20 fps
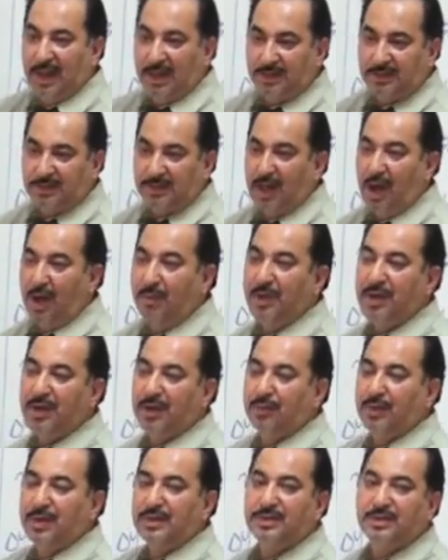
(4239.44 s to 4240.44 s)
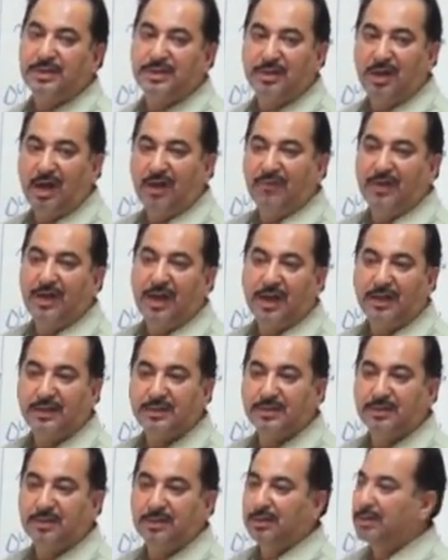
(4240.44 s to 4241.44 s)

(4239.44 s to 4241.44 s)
X. How many equations you have in X?